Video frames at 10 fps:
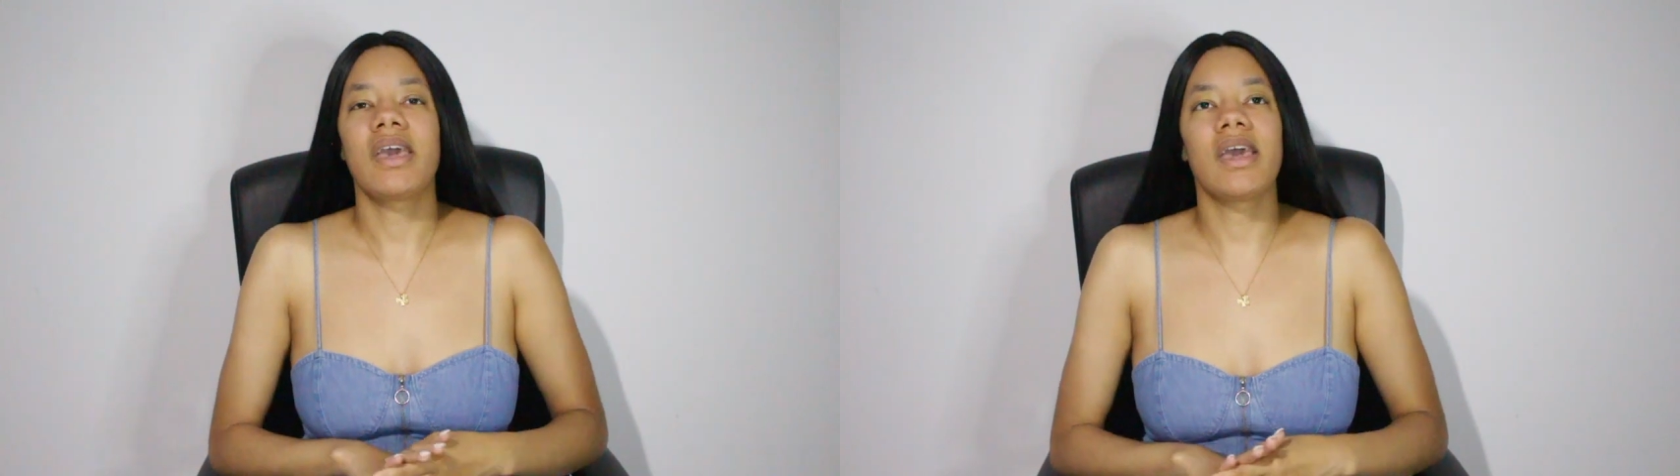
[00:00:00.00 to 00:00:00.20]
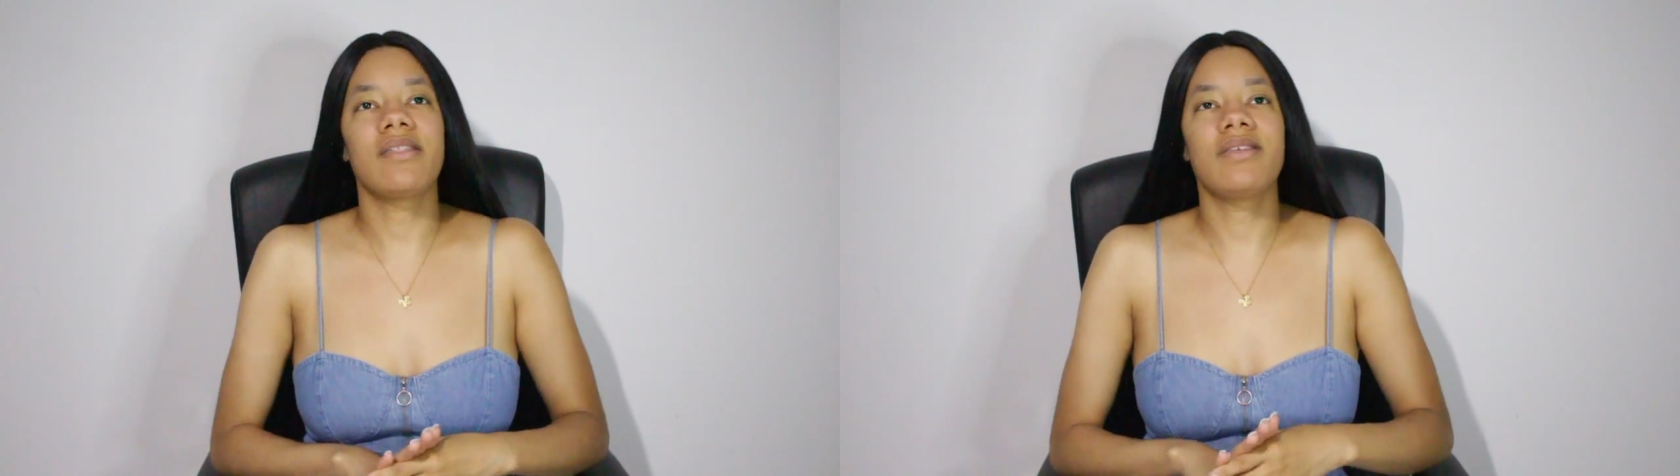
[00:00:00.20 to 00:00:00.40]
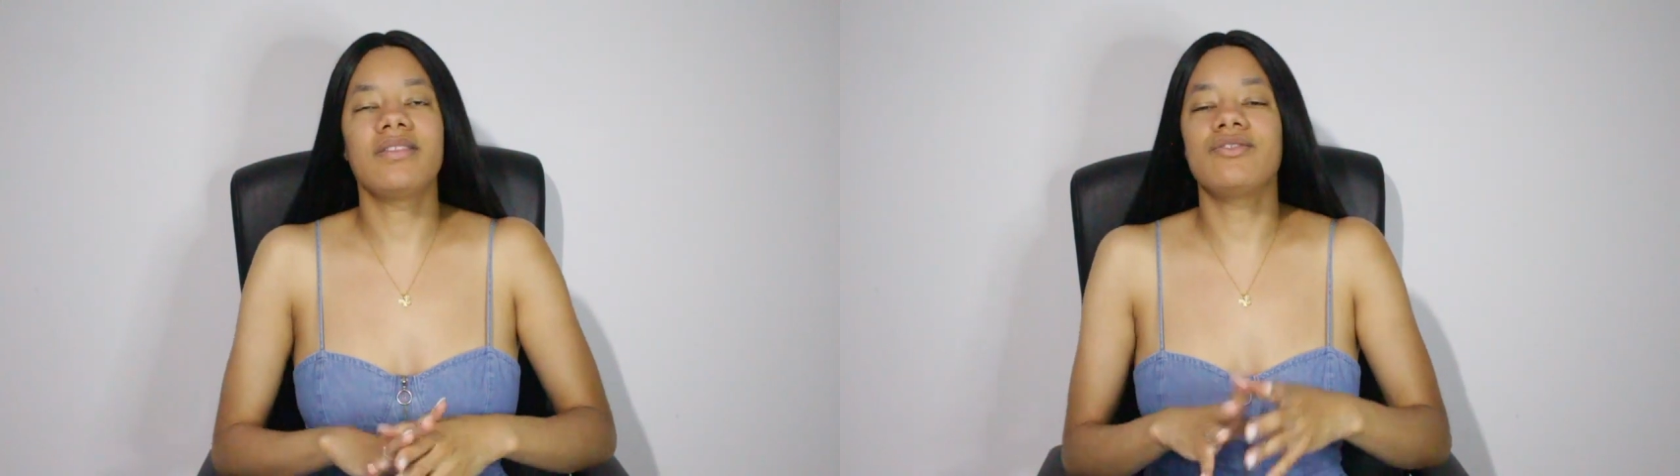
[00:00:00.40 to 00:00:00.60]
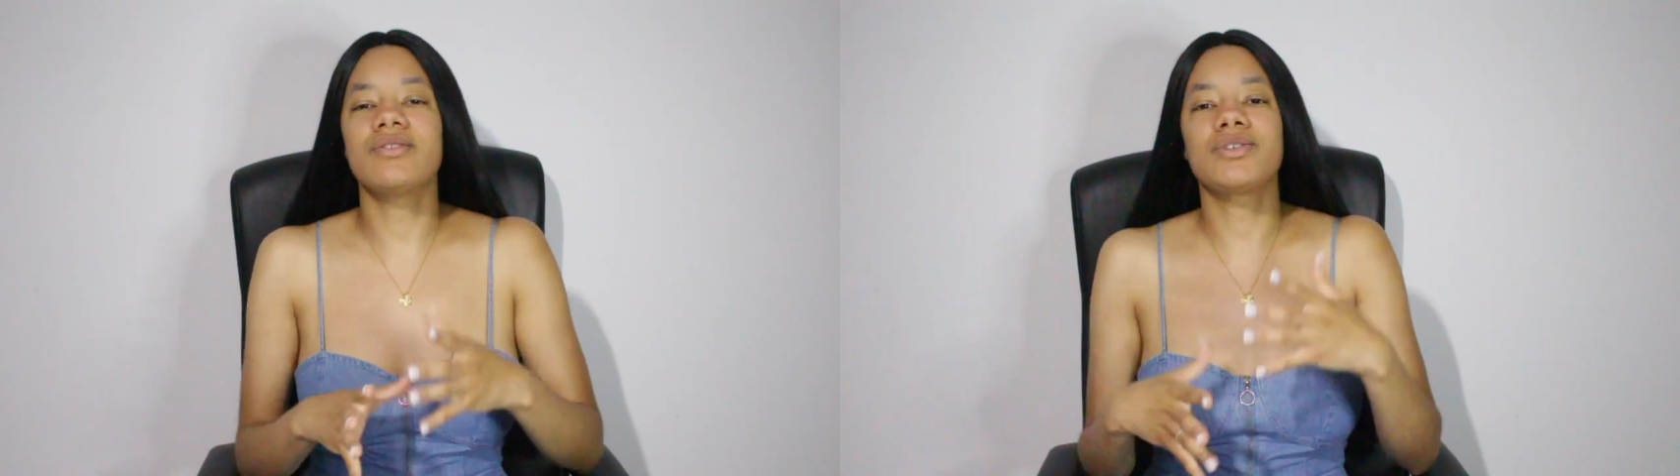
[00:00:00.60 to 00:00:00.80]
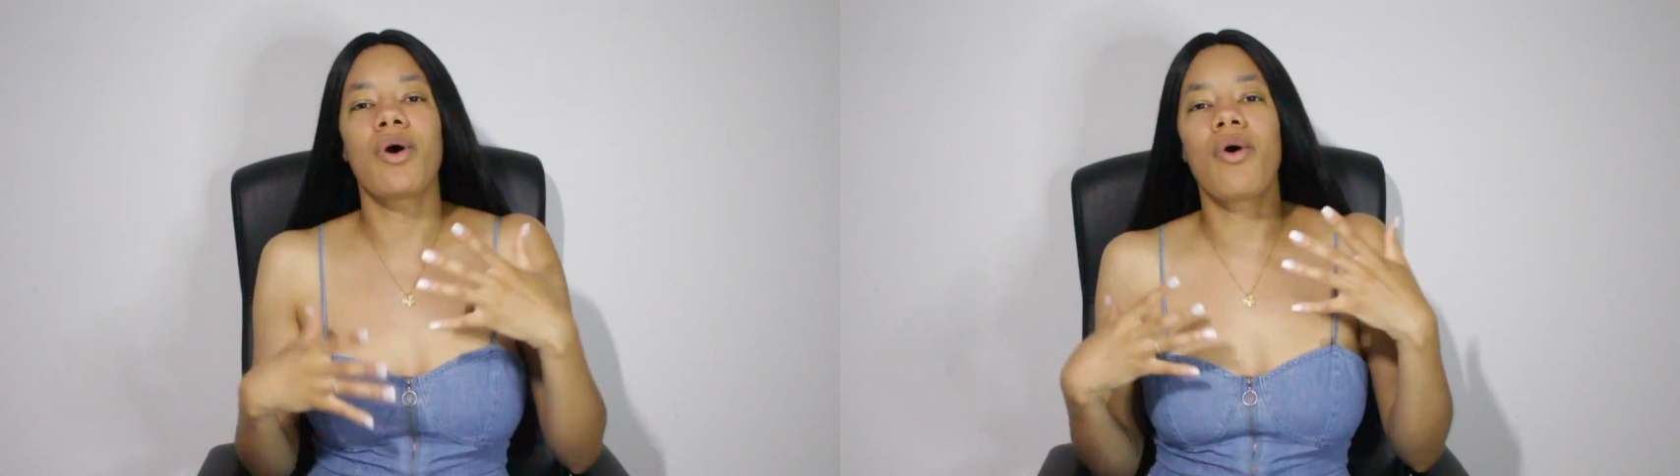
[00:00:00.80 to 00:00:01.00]
and then
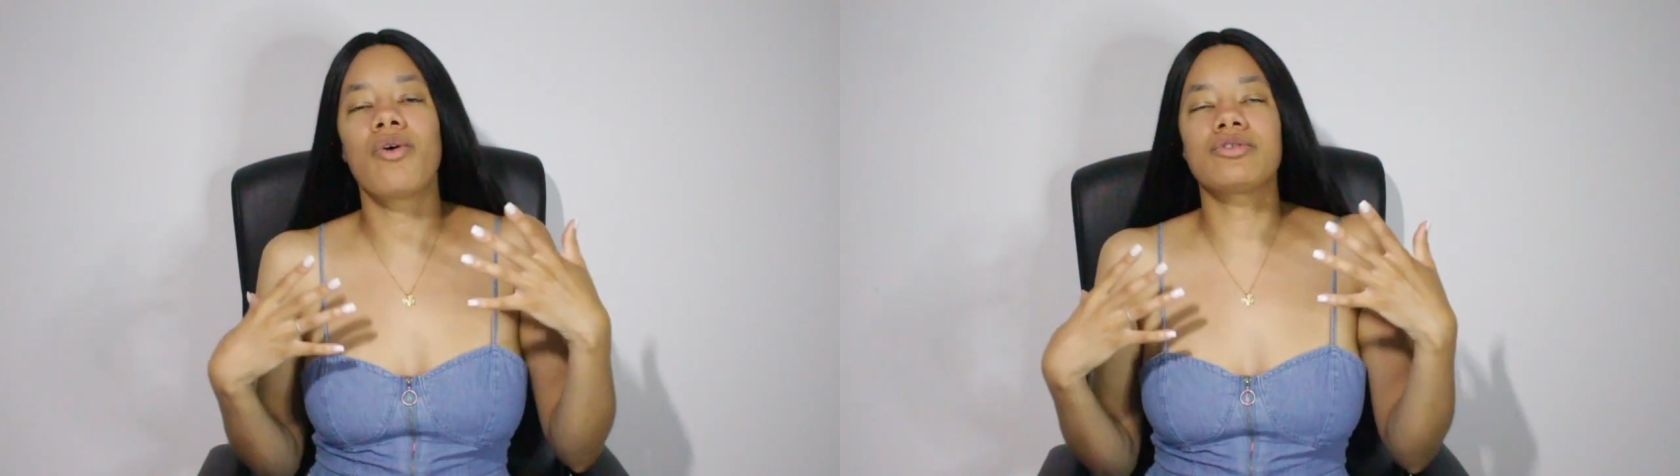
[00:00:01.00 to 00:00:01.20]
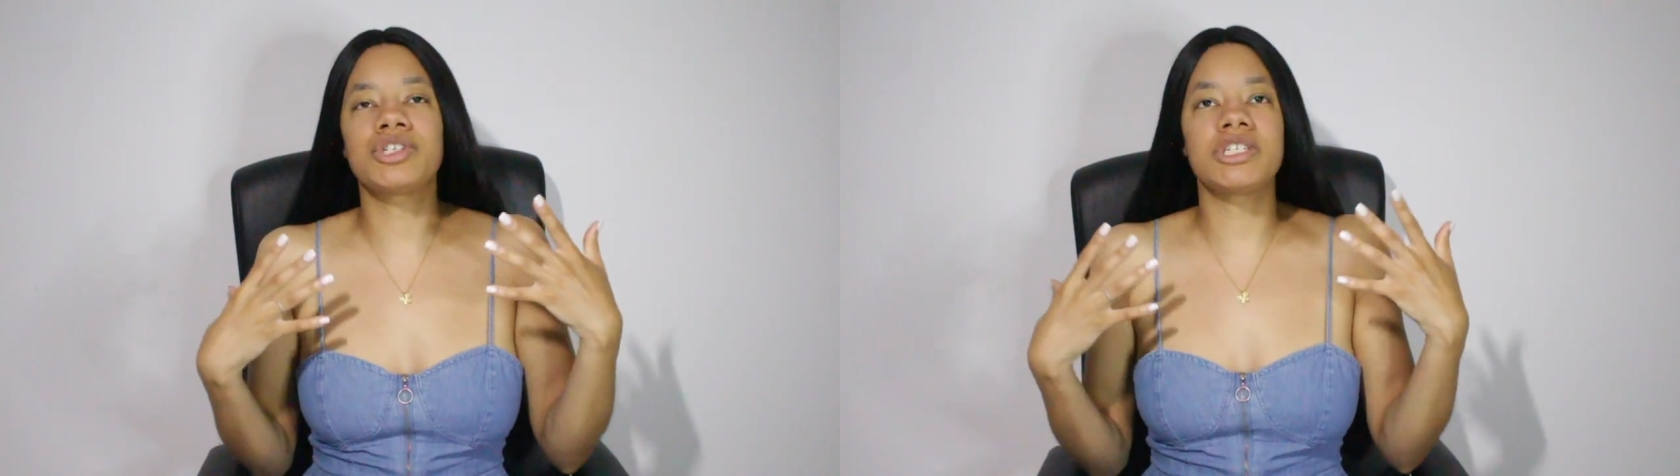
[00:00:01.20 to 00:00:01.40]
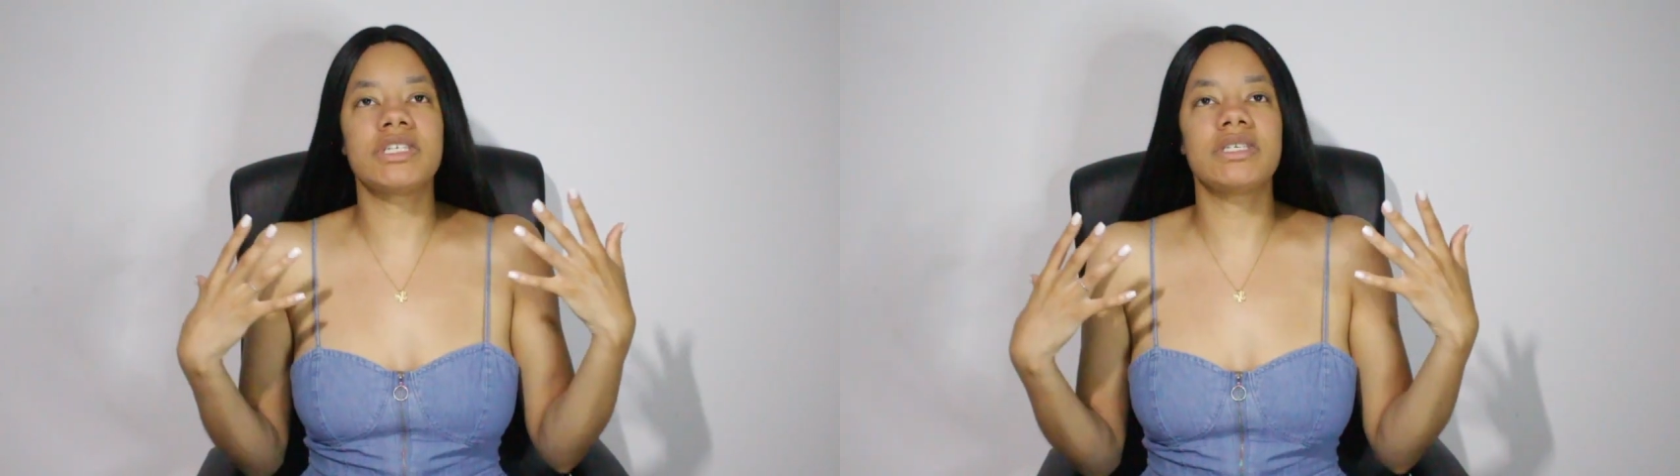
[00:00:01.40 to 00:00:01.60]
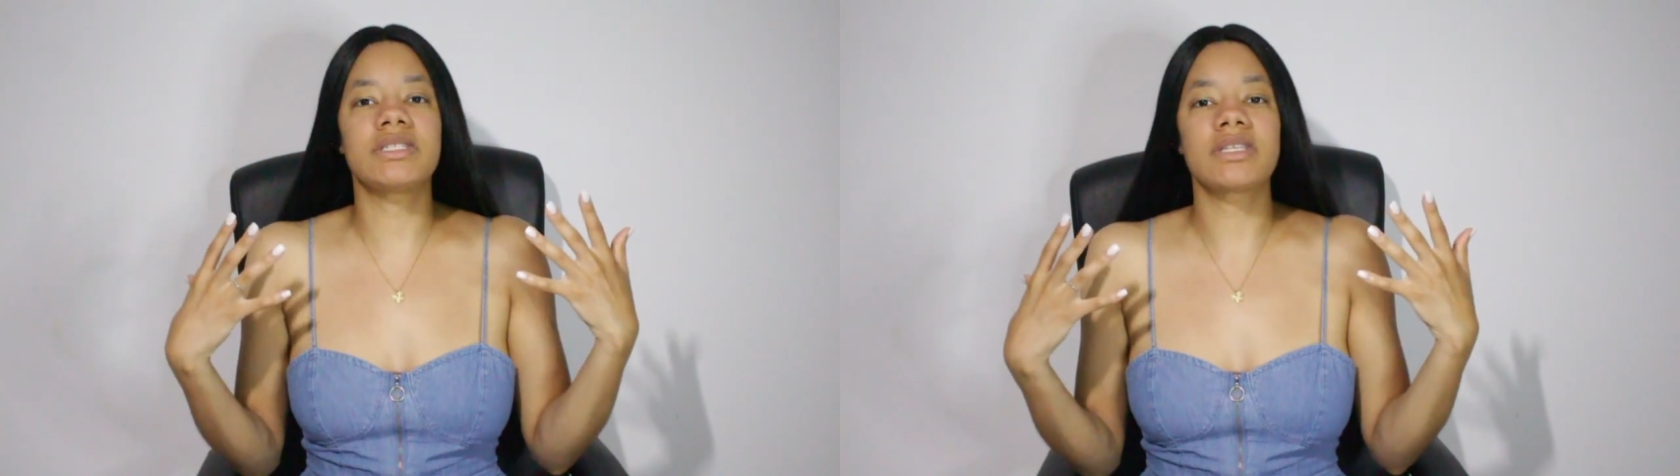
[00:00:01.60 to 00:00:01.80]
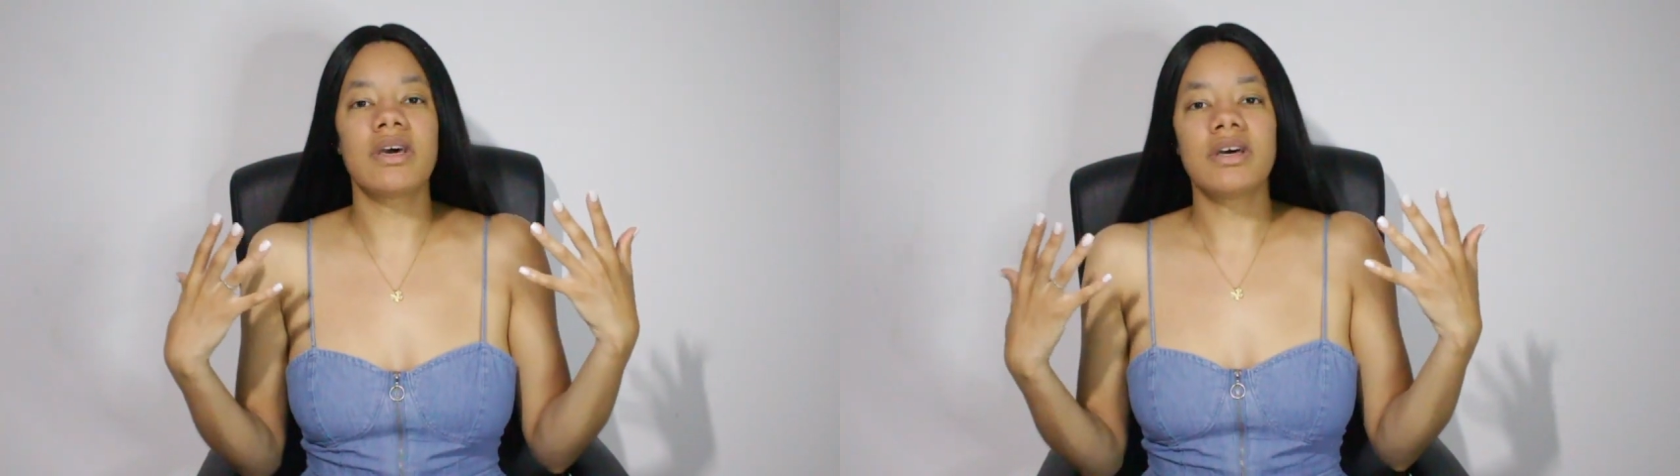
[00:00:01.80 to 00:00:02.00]
this whole
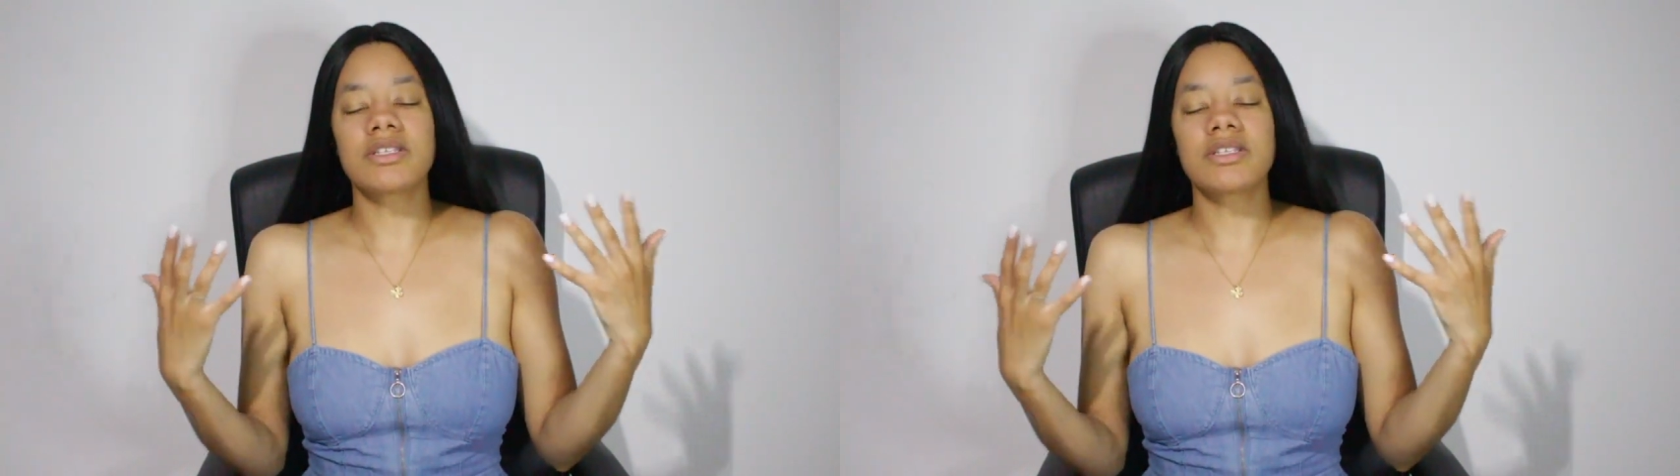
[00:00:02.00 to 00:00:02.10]
she's